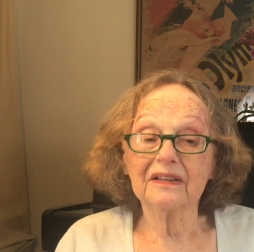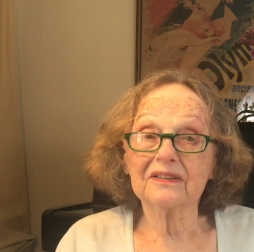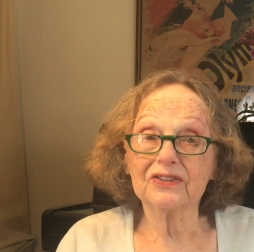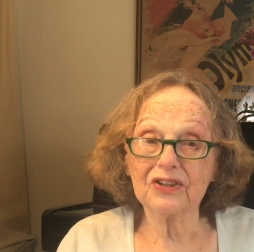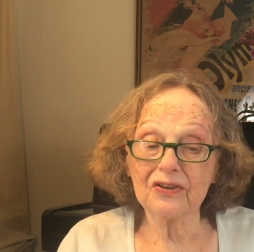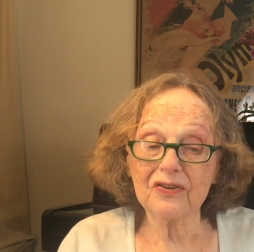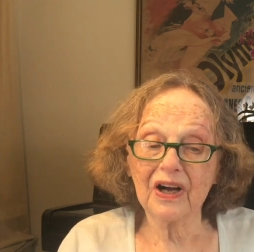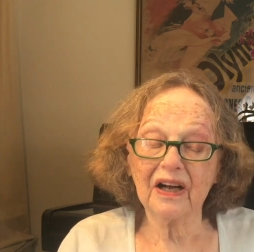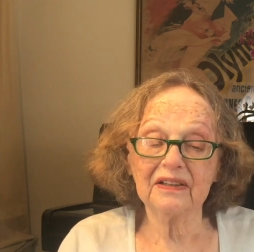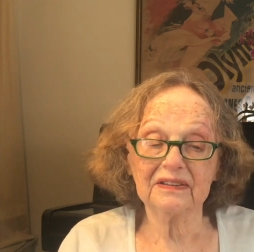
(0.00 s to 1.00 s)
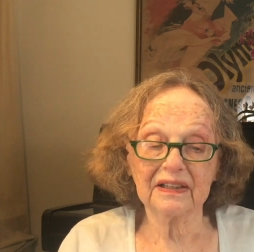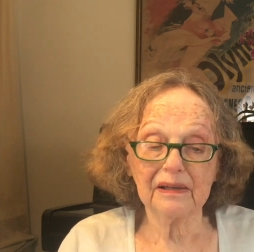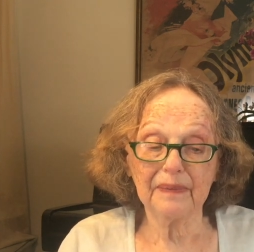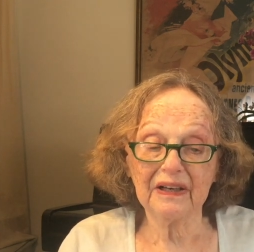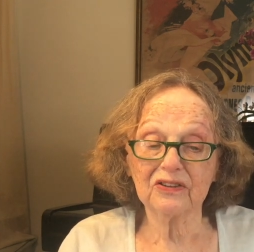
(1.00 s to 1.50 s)
So I set
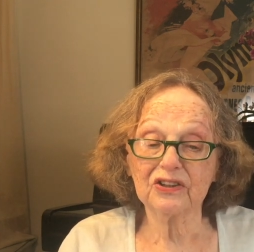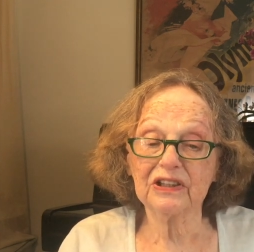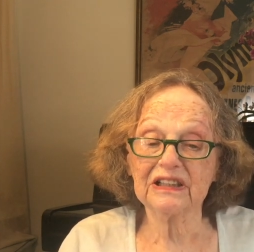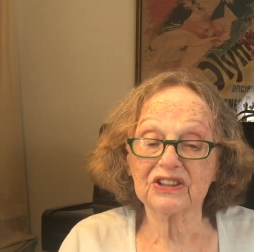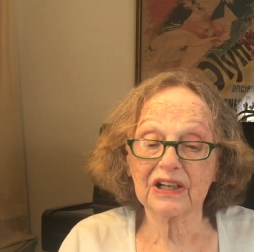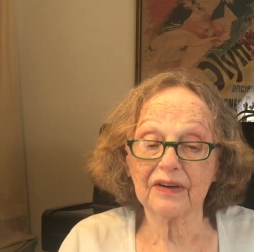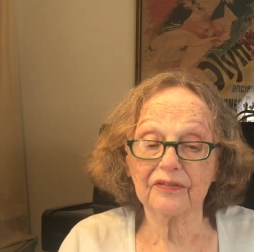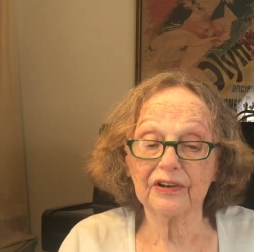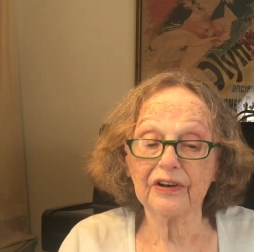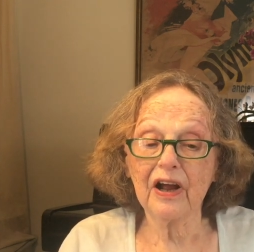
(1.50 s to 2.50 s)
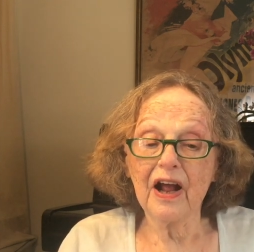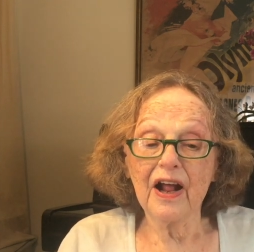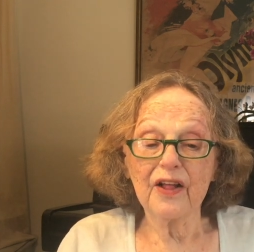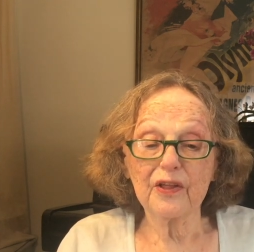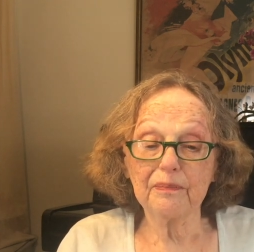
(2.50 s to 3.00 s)
about to discover
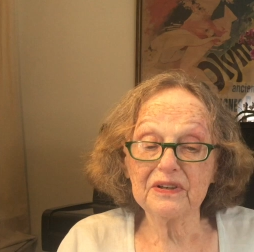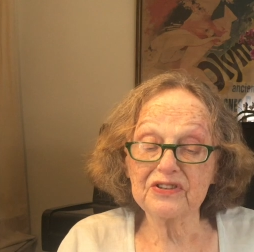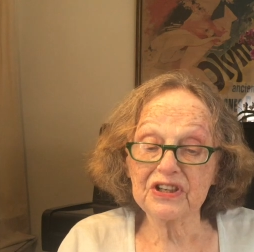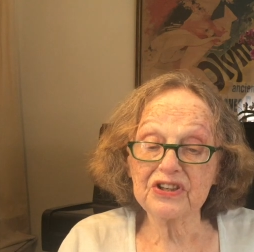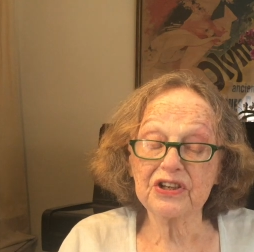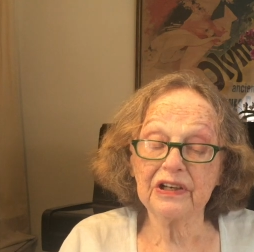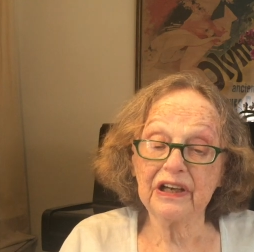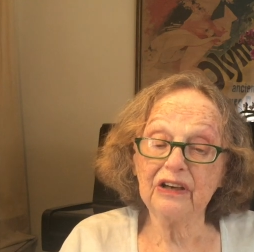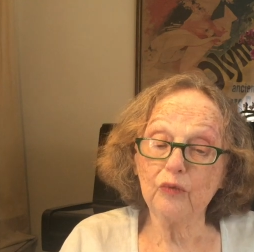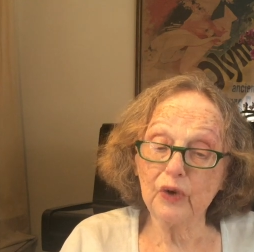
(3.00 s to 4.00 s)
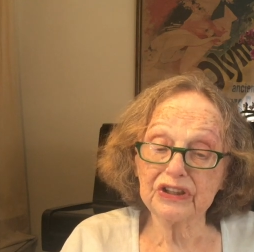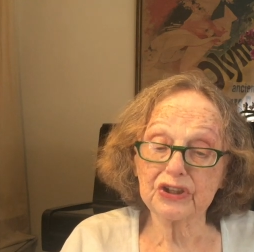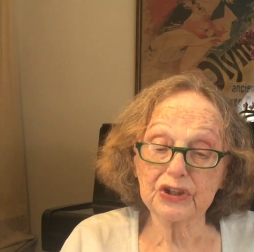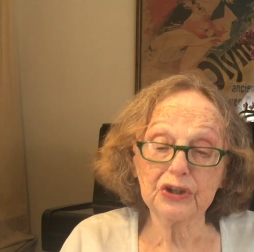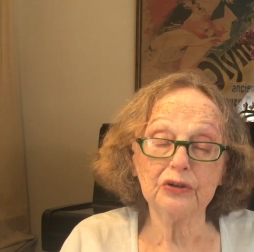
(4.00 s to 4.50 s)
the position in
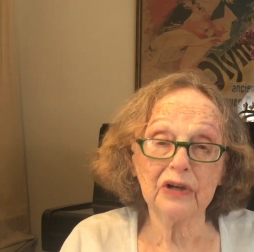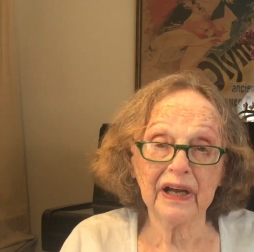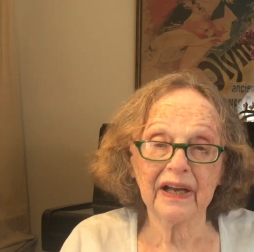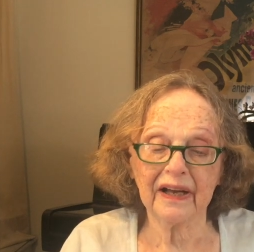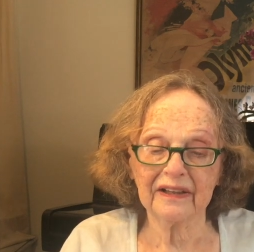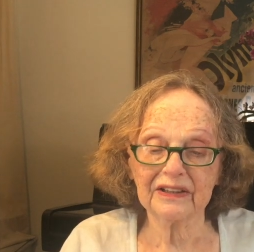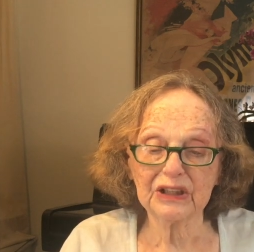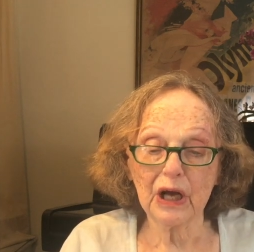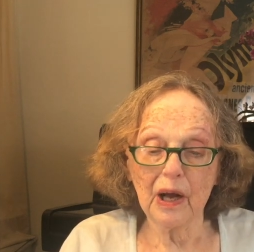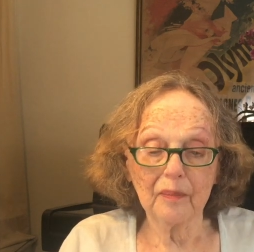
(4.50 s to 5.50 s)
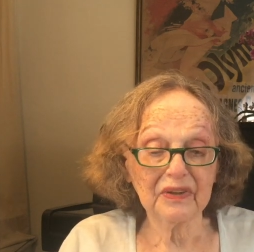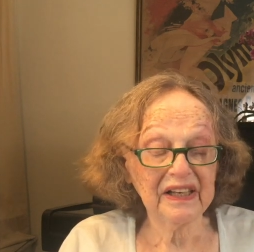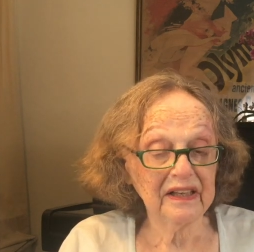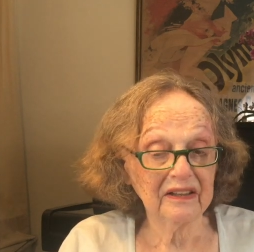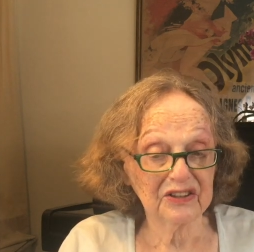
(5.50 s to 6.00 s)
which two hands
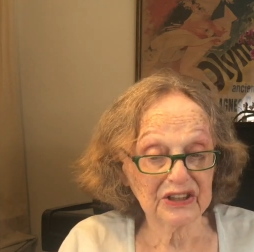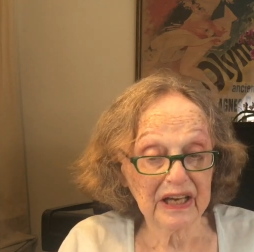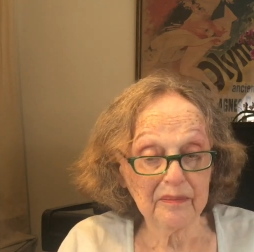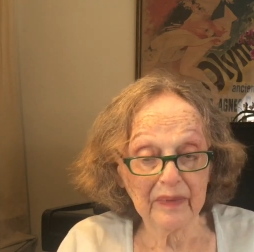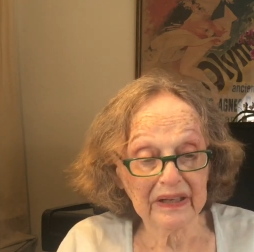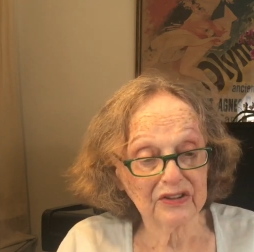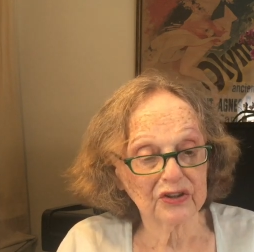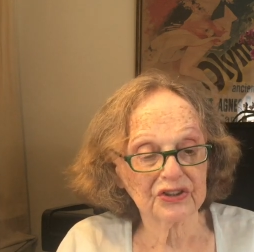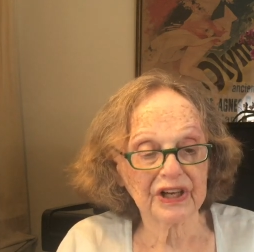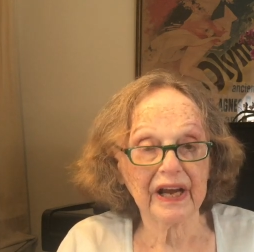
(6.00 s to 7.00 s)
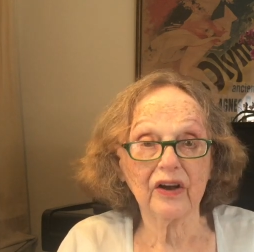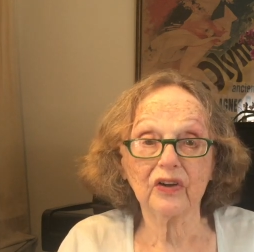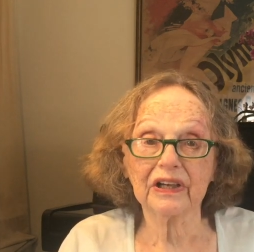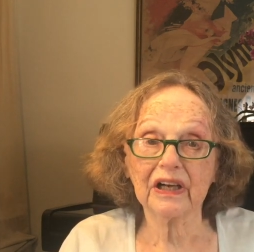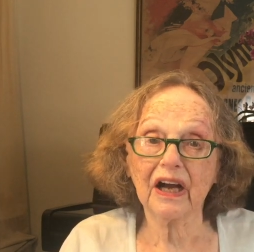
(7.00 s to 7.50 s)
playing the same major scale
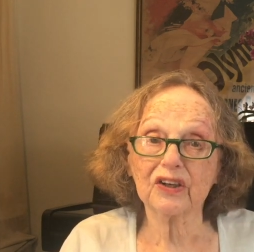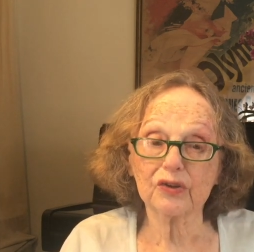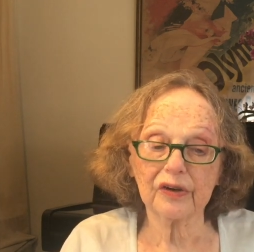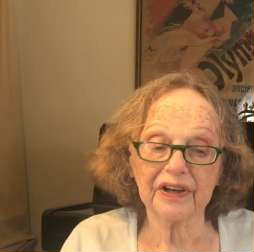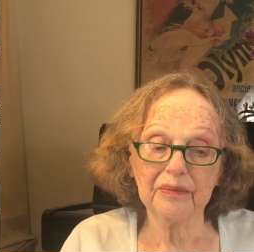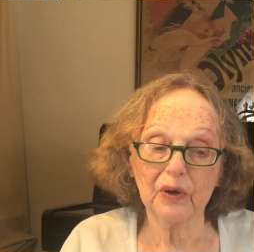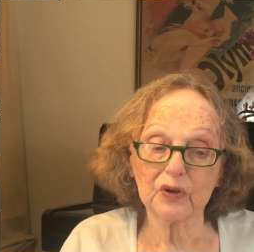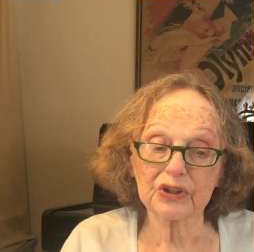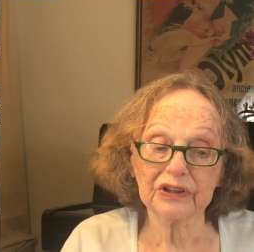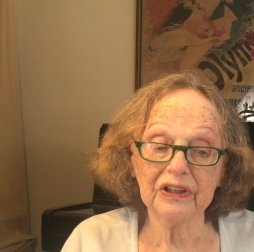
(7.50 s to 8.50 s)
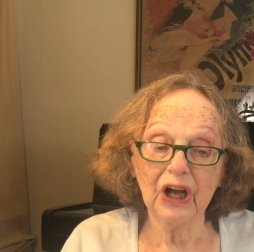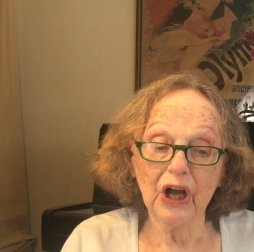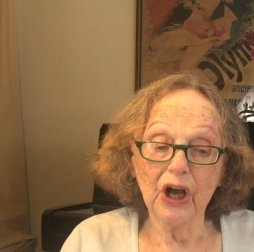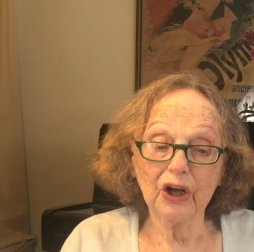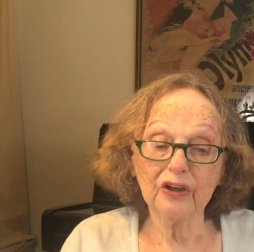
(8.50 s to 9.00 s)
in contrary motion
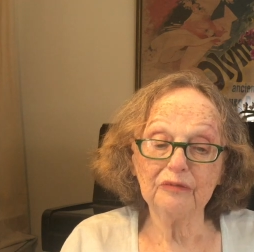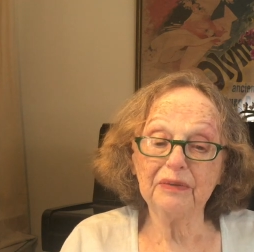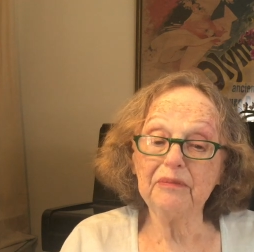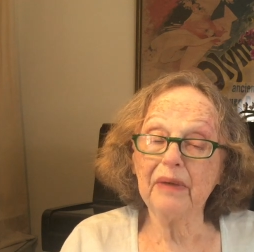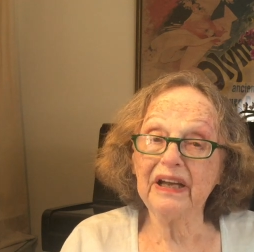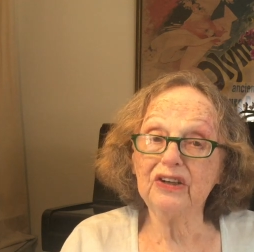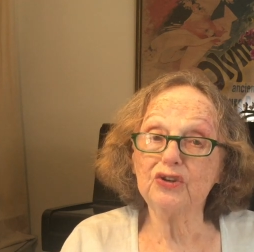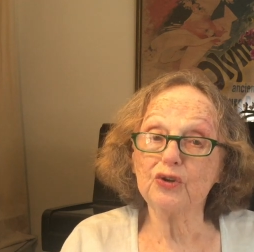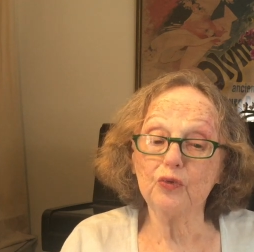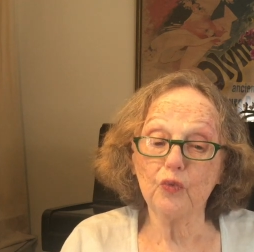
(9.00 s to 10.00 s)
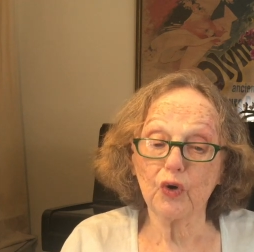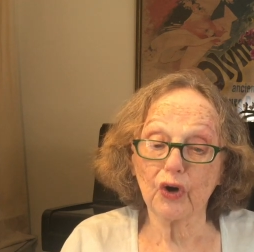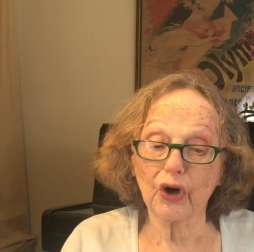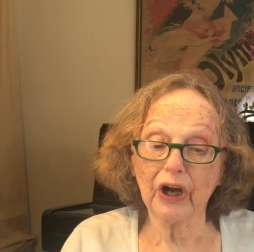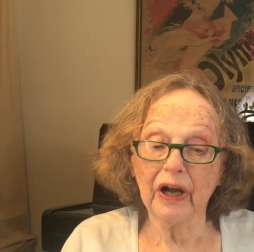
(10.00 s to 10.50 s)
could be made to
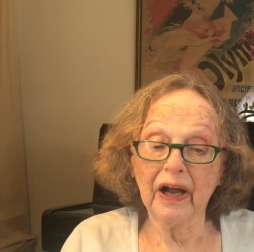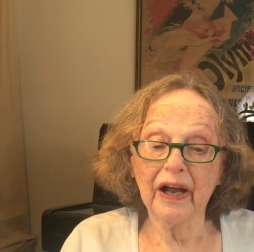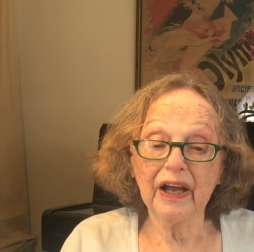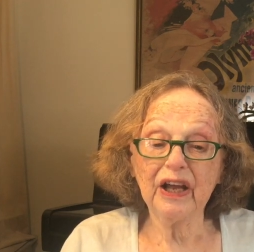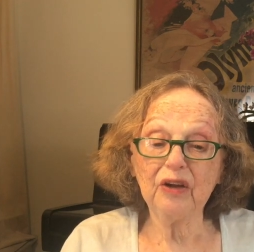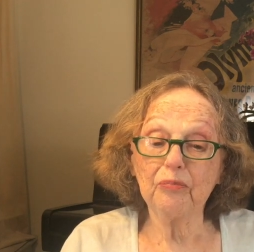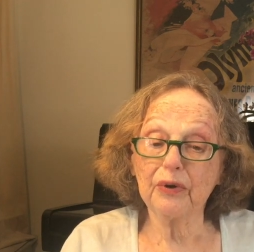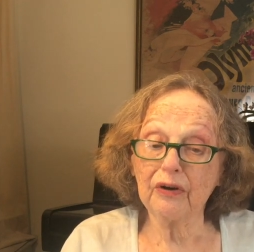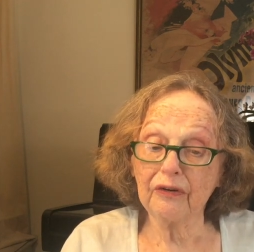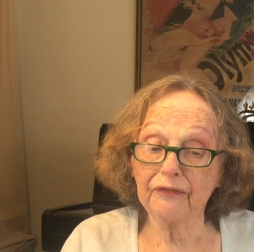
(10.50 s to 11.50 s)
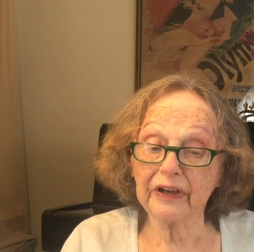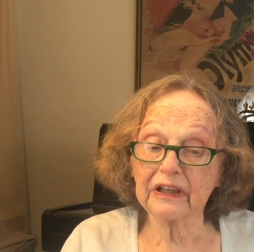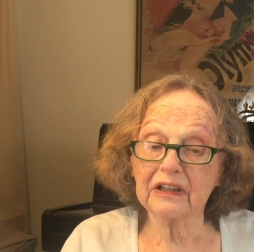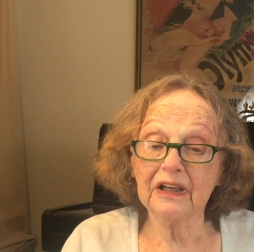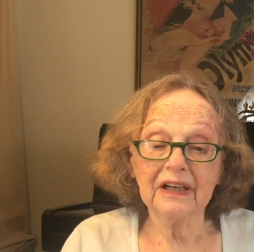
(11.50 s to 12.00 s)
work in
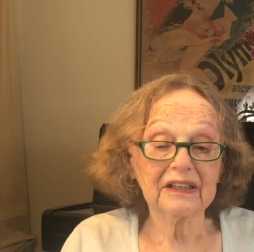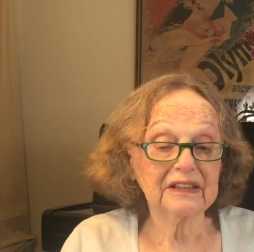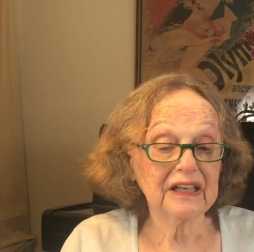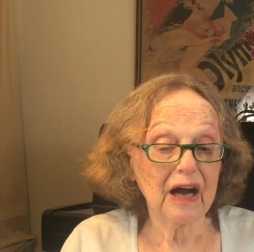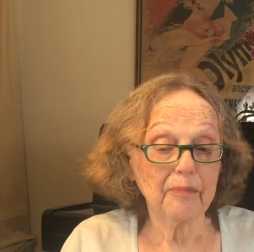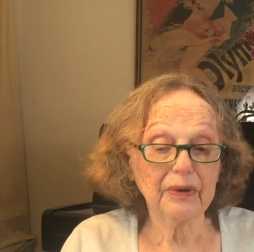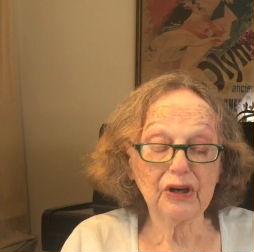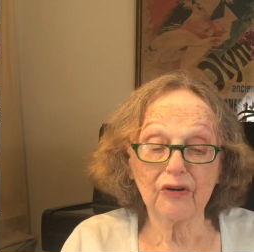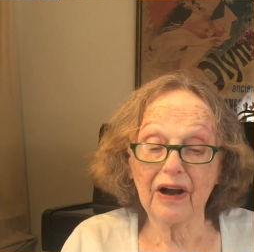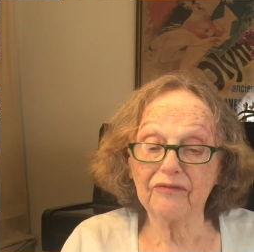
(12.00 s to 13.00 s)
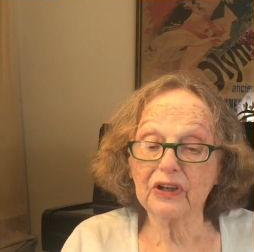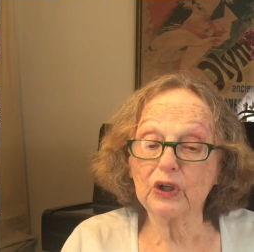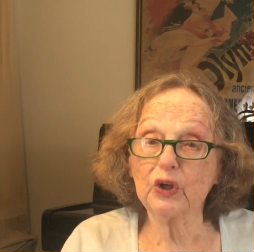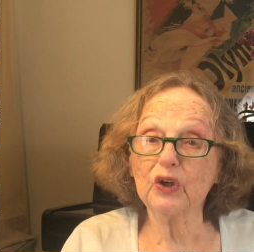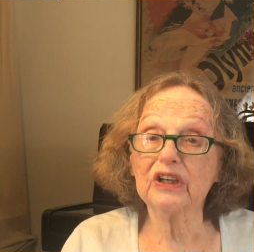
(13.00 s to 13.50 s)
perfect
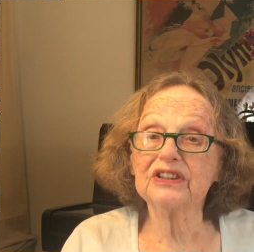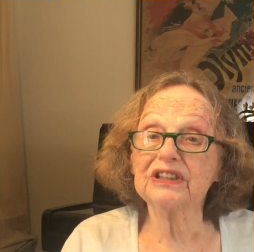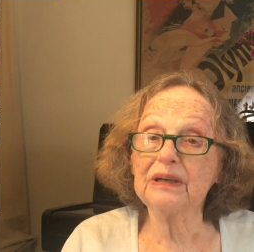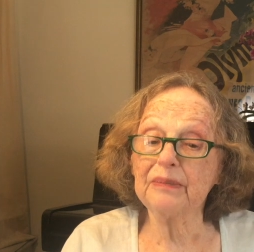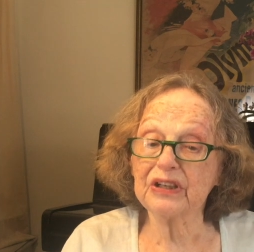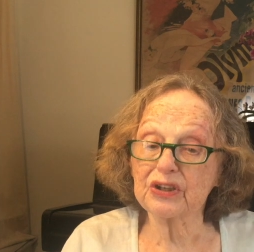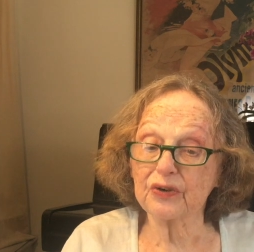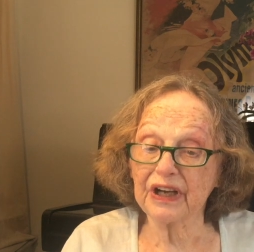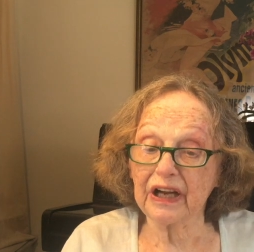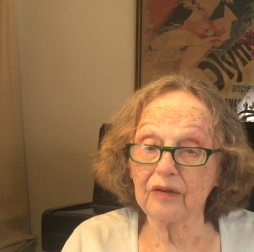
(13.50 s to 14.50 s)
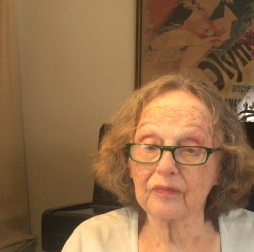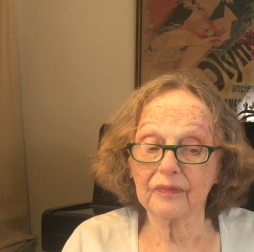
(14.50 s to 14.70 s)
topographical symmetry.